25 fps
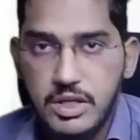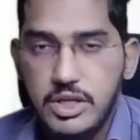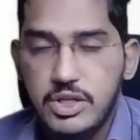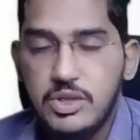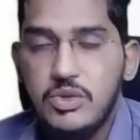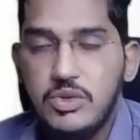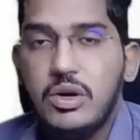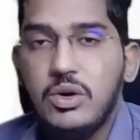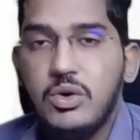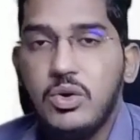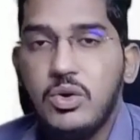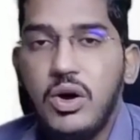
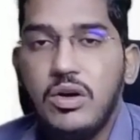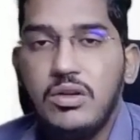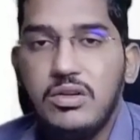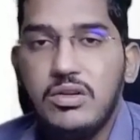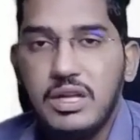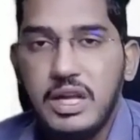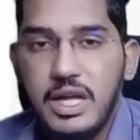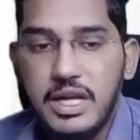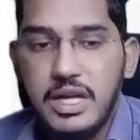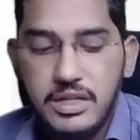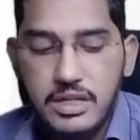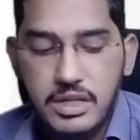You are not
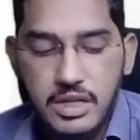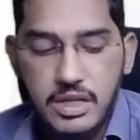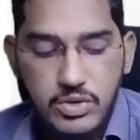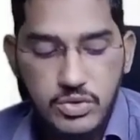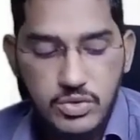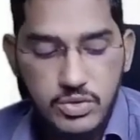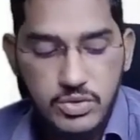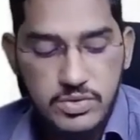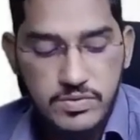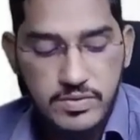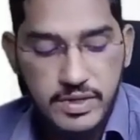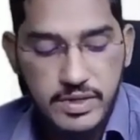relying
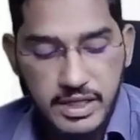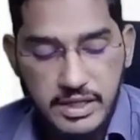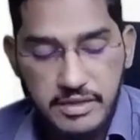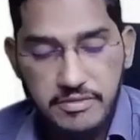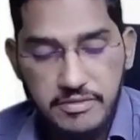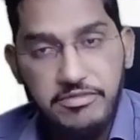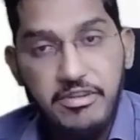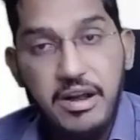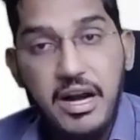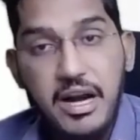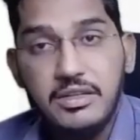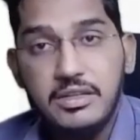controls when in
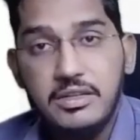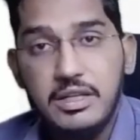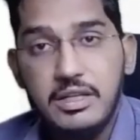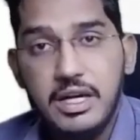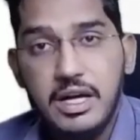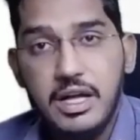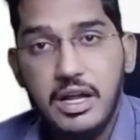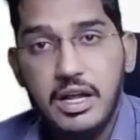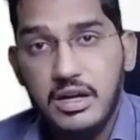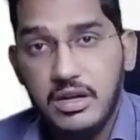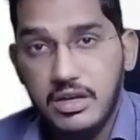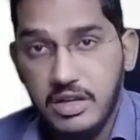fact they
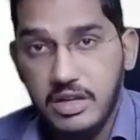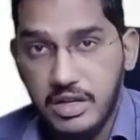are